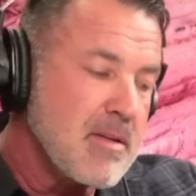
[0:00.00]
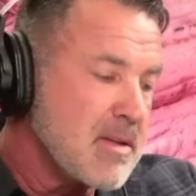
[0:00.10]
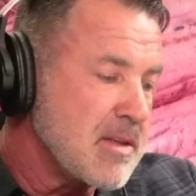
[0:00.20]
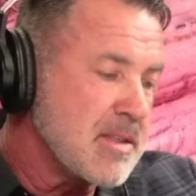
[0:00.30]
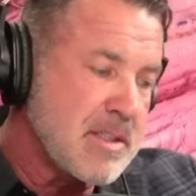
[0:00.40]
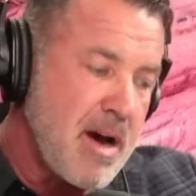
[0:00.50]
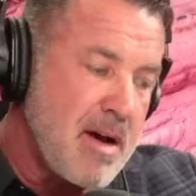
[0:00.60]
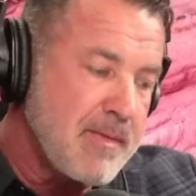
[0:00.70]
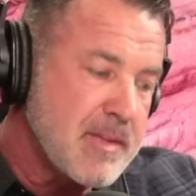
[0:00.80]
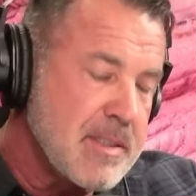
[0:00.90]

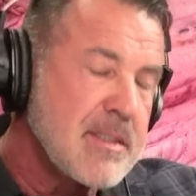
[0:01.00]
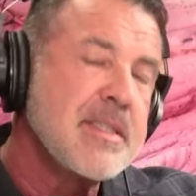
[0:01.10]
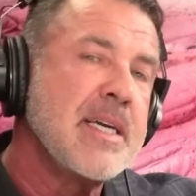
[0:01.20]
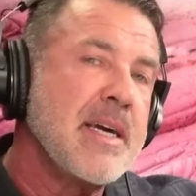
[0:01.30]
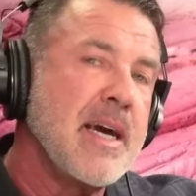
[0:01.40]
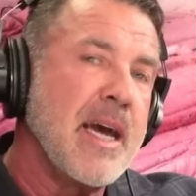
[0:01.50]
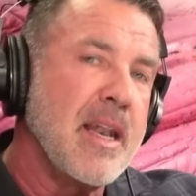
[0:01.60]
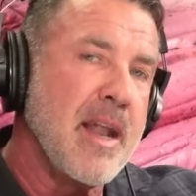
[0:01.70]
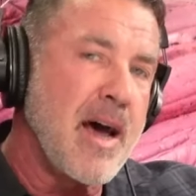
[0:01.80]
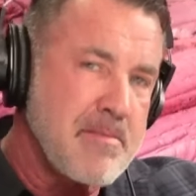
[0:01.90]
soft
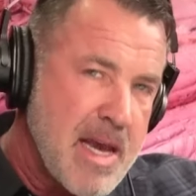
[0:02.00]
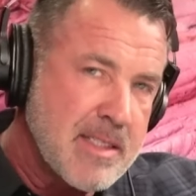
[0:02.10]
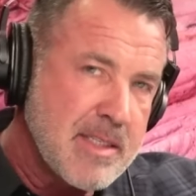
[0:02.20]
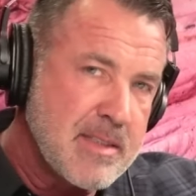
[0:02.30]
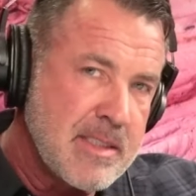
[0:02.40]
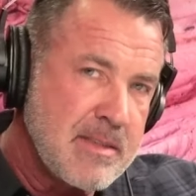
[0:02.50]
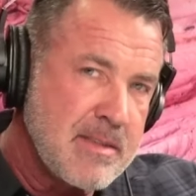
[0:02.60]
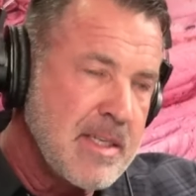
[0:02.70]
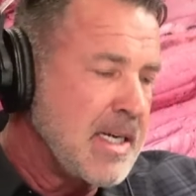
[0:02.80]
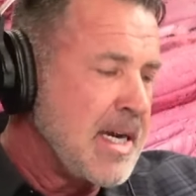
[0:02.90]
and not
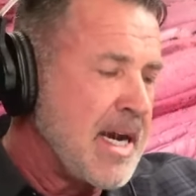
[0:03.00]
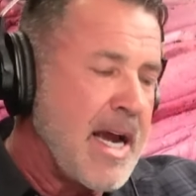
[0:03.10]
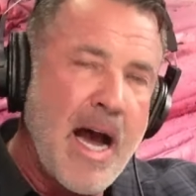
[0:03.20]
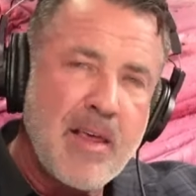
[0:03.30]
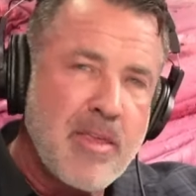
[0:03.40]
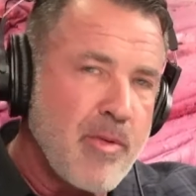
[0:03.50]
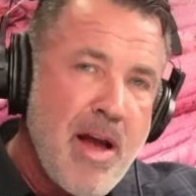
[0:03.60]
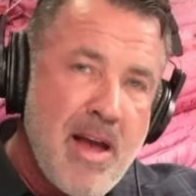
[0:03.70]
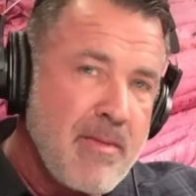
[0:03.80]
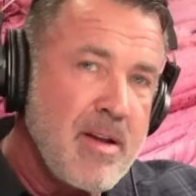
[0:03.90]
masculine. I
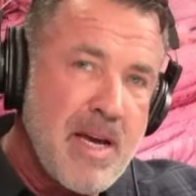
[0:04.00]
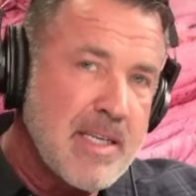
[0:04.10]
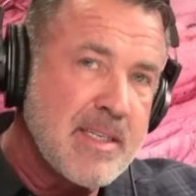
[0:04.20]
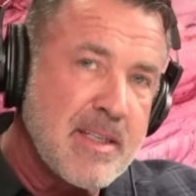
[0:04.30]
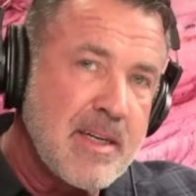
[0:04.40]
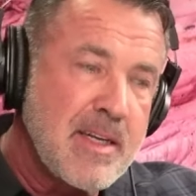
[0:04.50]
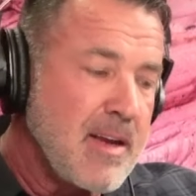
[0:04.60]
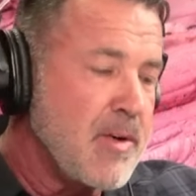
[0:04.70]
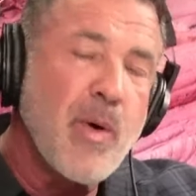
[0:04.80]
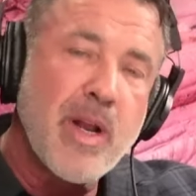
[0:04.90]
thrive on masculinity.
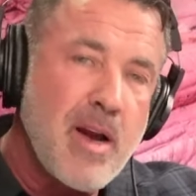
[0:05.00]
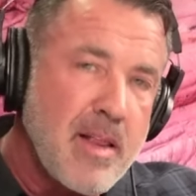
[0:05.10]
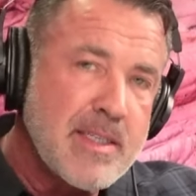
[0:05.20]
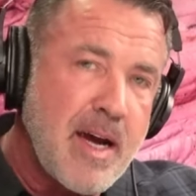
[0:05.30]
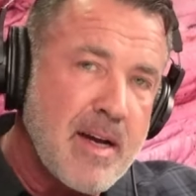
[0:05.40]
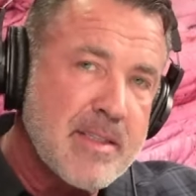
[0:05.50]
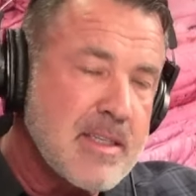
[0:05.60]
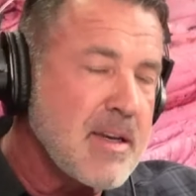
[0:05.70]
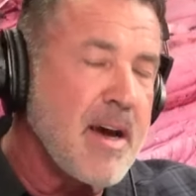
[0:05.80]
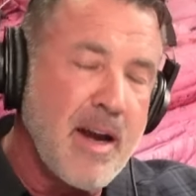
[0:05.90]
If you're going to call it
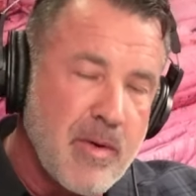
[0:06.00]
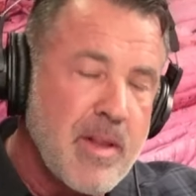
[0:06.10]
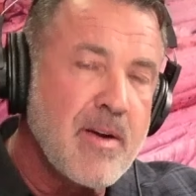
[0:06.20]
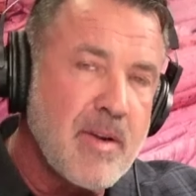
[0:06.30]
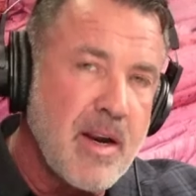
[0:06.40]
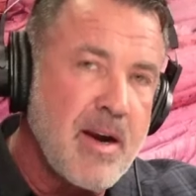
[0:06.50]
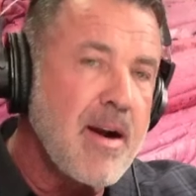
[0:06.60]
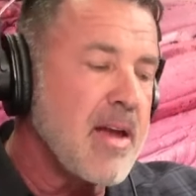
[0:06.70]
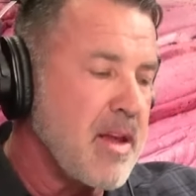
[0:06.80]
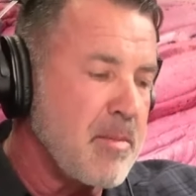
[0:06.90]
toxic, I really don't
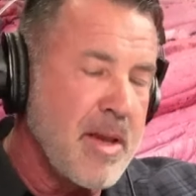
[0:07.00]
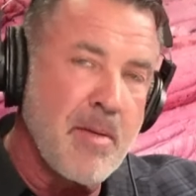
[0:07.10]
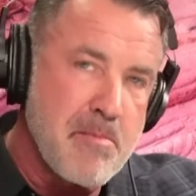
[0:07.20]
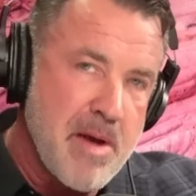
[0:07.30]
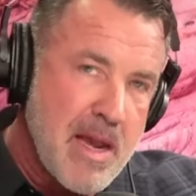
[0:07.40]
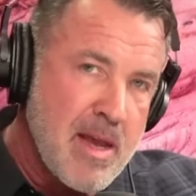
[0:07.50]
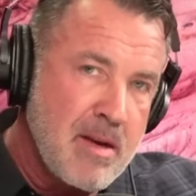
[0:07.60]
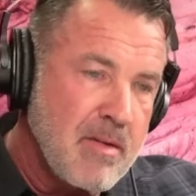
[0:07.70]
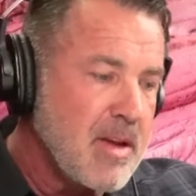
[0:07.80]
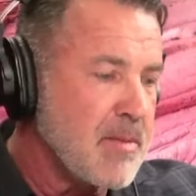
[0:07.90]
care. I think being a
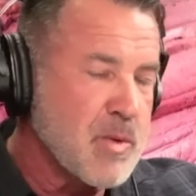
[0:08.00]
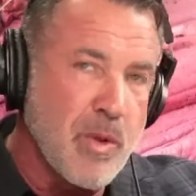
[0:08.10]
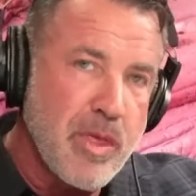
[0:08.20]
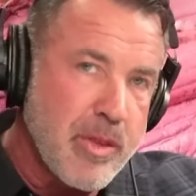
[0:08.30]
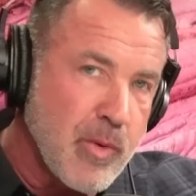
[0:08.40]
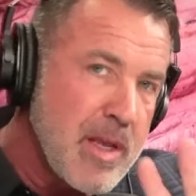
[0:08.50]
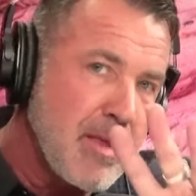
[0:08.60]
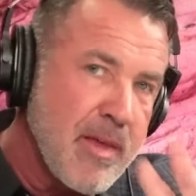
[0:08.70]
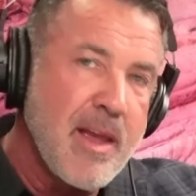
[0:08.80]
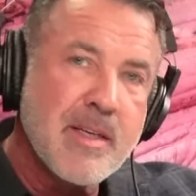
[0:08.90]
man comes with three
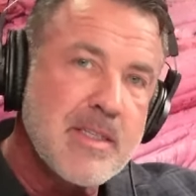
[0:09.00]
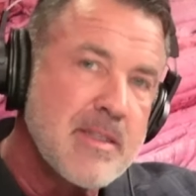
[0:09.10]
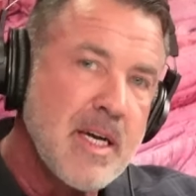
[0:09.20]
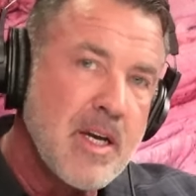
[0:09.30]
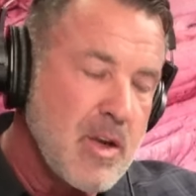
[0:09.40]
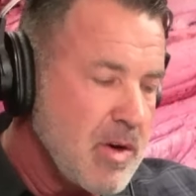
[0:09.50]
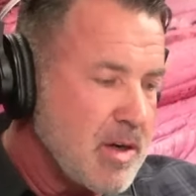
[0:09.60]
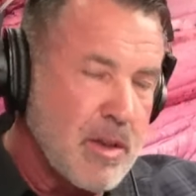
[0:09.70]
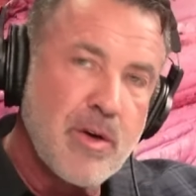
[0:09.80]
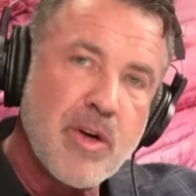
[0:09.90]
things. You
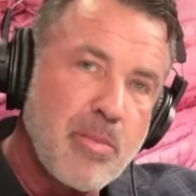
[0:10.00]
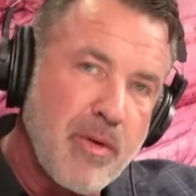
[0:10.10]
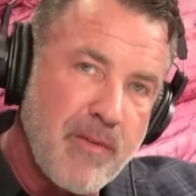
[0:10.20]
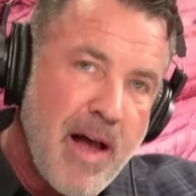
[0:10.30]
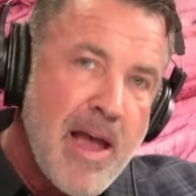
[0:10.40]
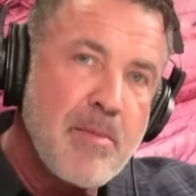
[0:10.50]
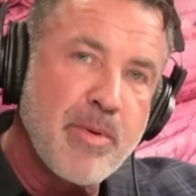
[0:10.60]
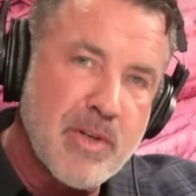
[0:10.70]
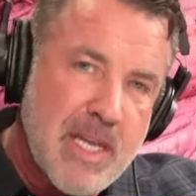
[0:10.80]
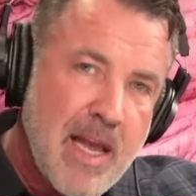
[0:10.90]
need to learn to provide,
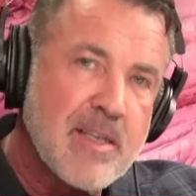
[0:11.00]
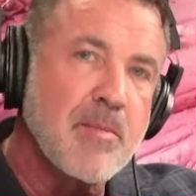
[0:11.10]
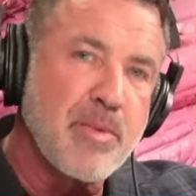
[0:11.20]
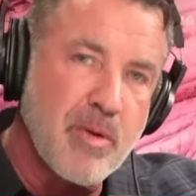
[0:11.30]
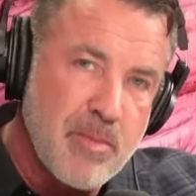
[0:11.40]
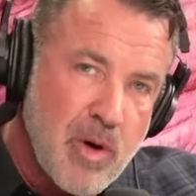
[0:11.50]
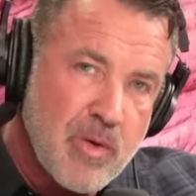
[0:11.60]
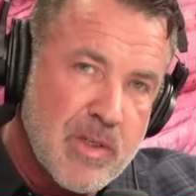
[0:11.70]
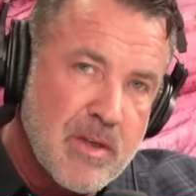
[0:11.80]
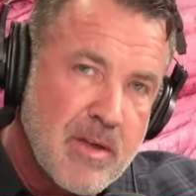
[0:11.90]
protect, and
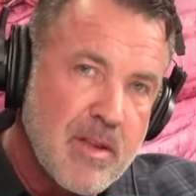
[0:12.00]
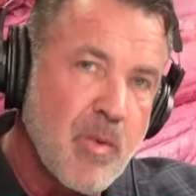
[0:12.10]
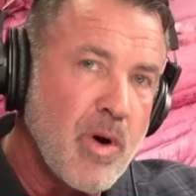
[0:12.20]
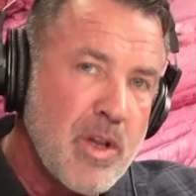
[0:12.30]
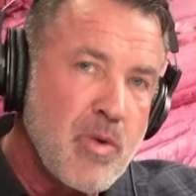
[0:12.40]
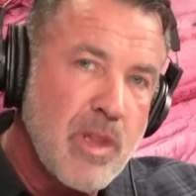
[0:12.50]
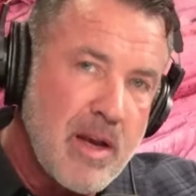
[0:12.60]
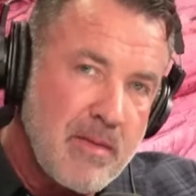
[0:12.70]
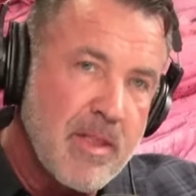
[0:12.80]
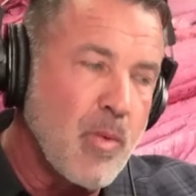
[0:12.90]
promote the one you
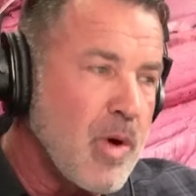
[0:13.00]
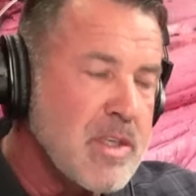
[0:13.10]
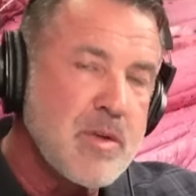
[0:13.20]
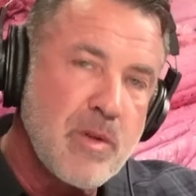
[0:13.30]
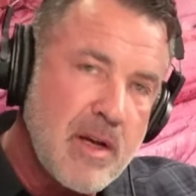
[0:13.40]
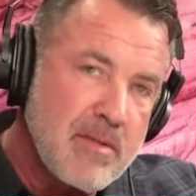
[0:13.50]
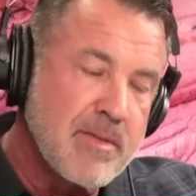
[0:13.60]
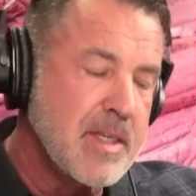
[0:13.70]
love and the ones you love.